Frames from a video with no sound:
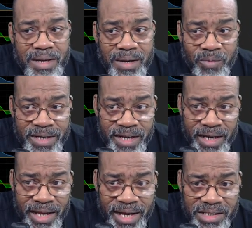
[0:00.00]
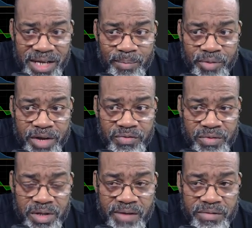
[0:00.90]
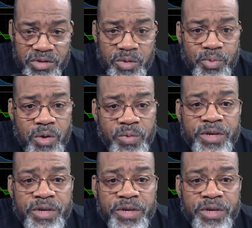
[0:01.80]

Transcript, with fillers: Uh, we did, like I said, break through a level of support.